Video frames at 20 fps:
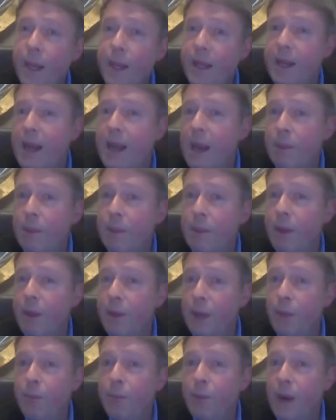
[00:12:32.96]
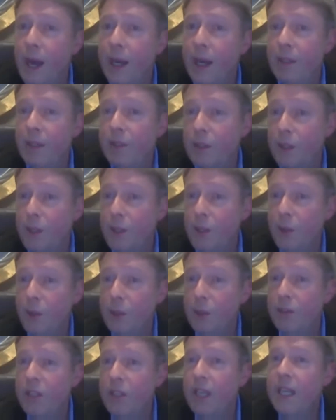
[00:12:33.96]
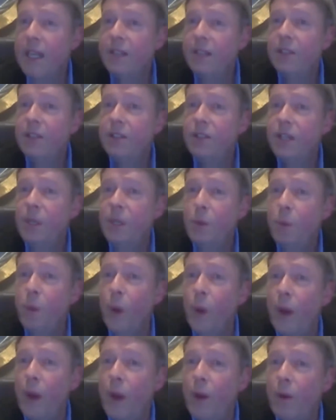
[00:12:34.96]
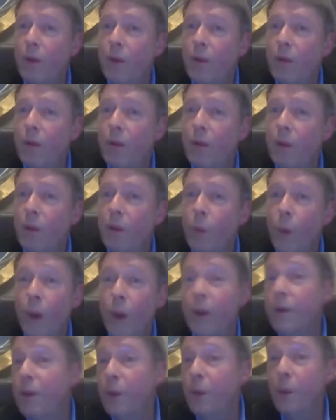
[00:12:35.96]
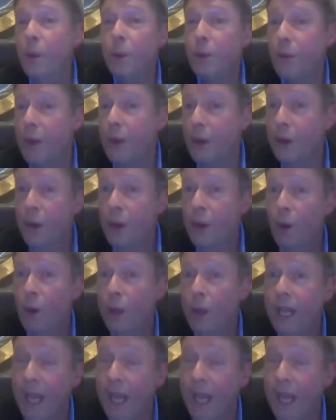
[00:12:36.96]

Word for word: a complementary product to yours to see where where in the world they're going